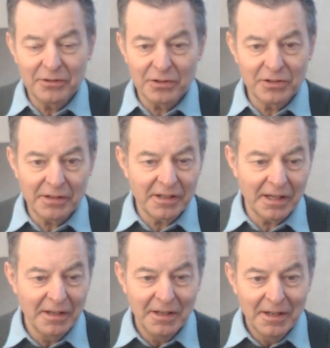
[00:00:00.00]
There's
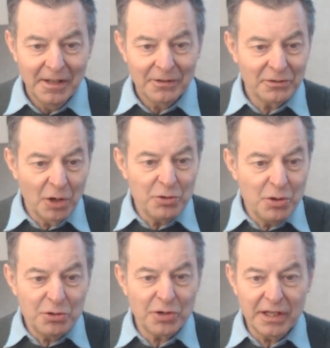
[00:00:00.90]
nothing, there's no
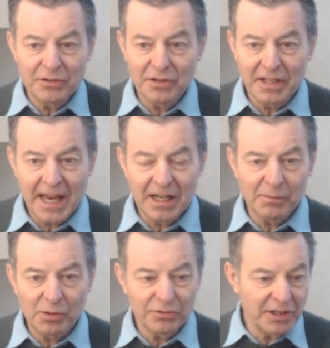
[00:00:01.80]
nutrients in
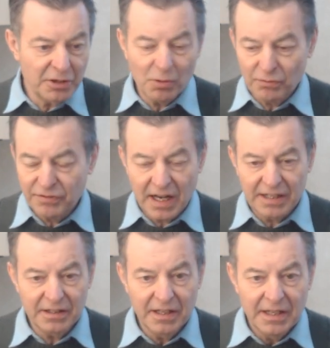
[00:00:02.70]
animals that you won't
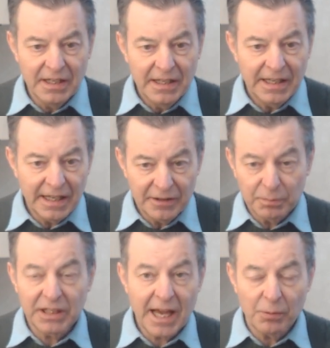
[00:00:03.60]
find in the
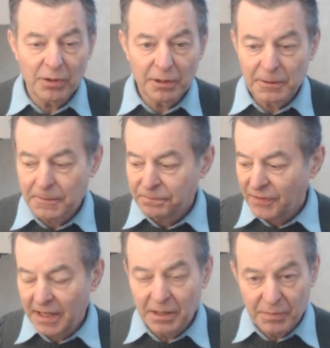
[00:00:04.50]
plant world,
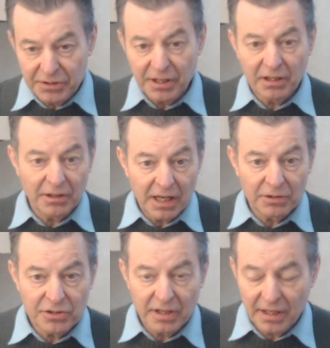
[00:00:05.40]
and in particular
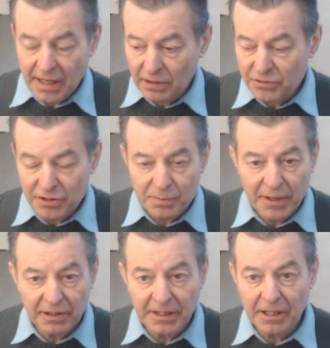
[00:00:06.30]
algae,
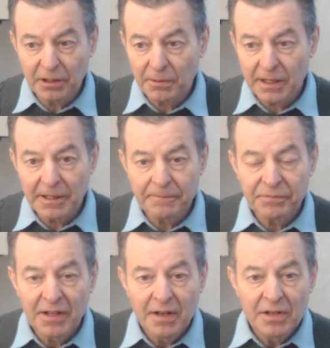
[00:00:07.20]
spirulina, and chlorella.
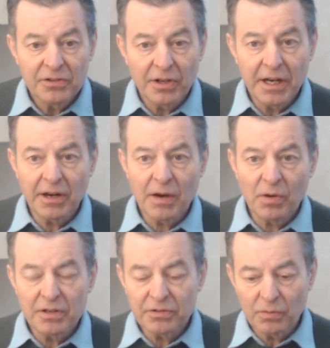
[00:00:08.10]
So here I
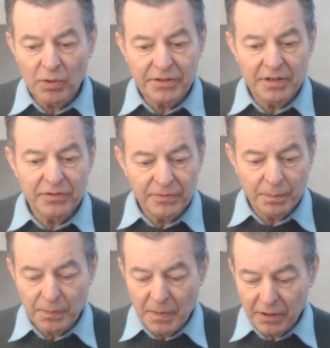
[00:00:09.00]
was with this
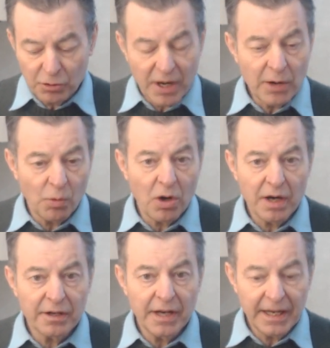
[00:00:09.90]
great
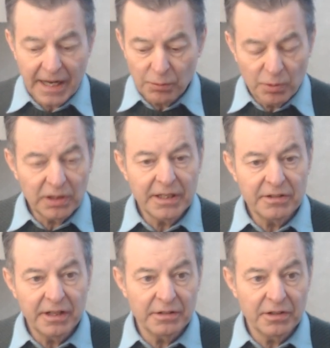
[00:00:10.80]
water, and I really
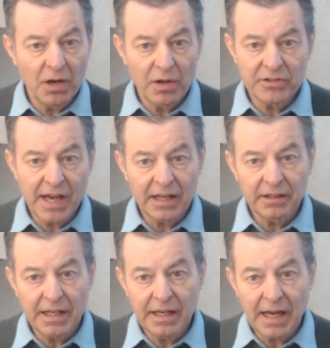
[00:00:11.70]
didn't know
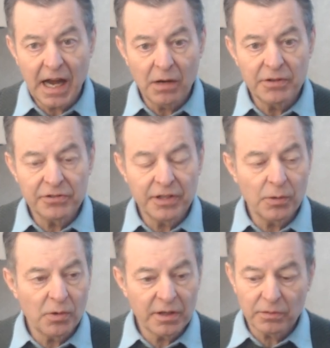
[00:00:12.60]
exactly how this
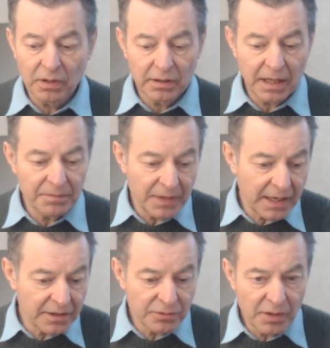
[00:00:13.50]
thing worked. Well, I'll be
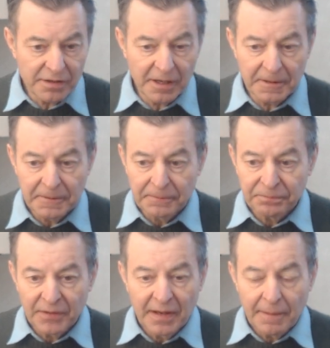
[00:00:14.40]
honest with you,
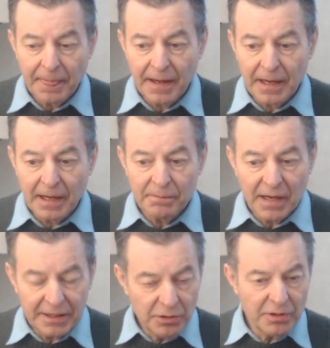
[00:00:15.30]

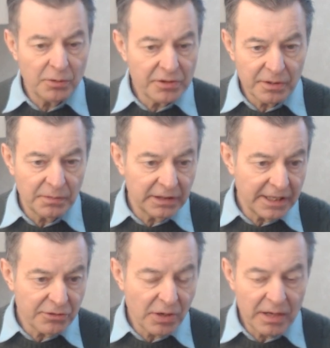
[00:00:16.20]
I knew there were some
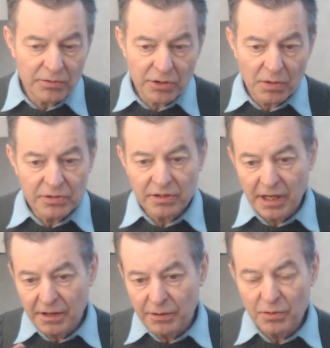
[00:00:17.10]
electrodes in
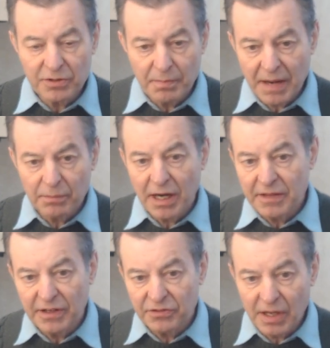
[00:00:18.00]
there. There was a
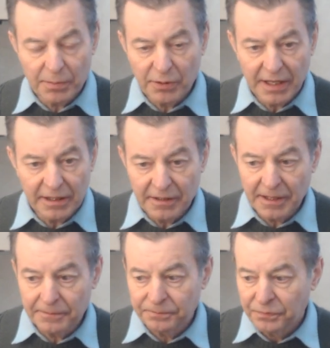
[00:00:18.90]
membrane that separated
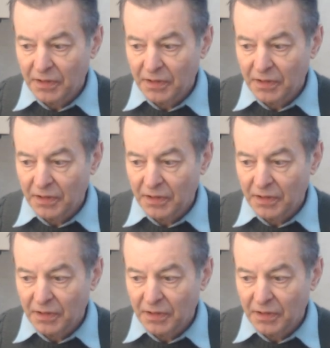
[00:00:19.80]
them.